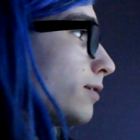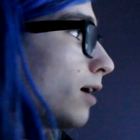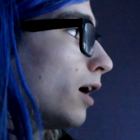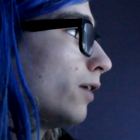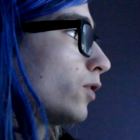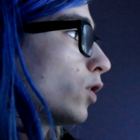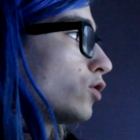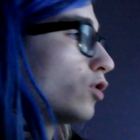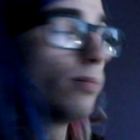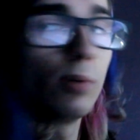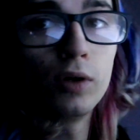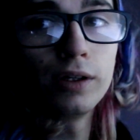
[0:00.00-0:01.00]
I've got to a
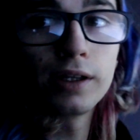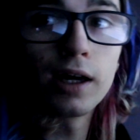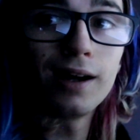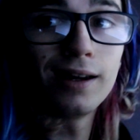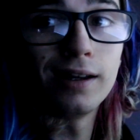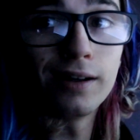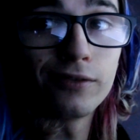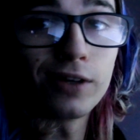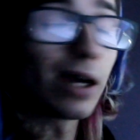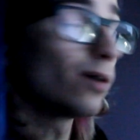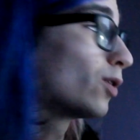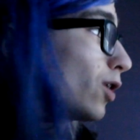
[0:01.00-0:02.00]
point that I have
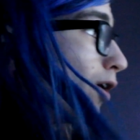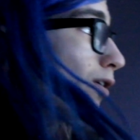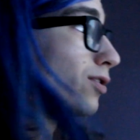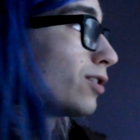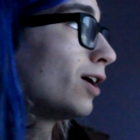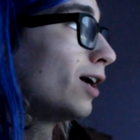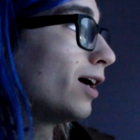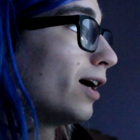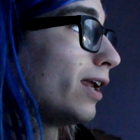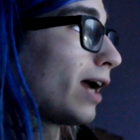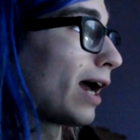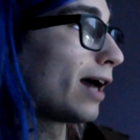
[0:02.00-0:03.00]
now got
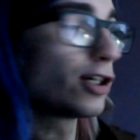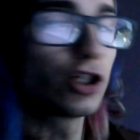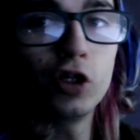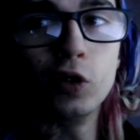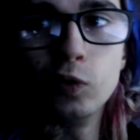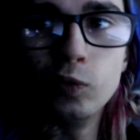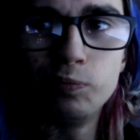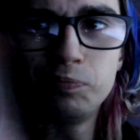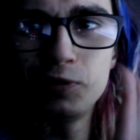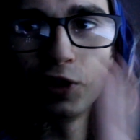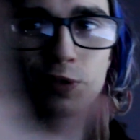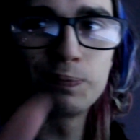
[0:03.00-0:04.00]
an actual
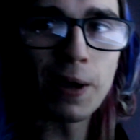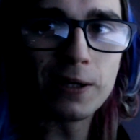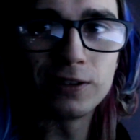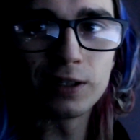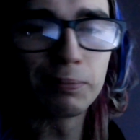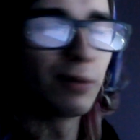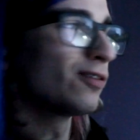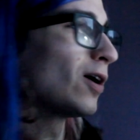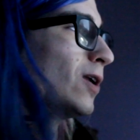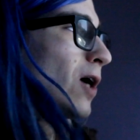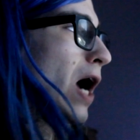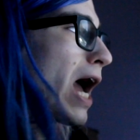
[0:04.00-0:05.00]
just basic
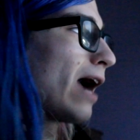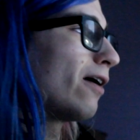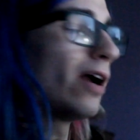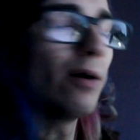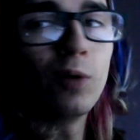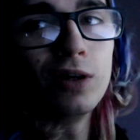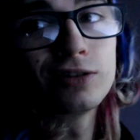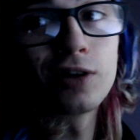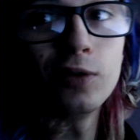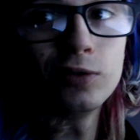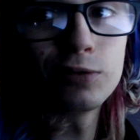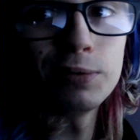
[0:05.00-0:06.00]
portfolio area, what is
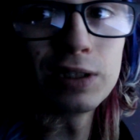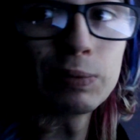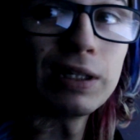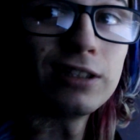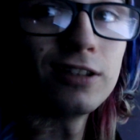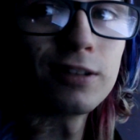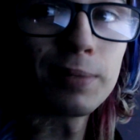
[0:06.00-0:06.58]
going to be split into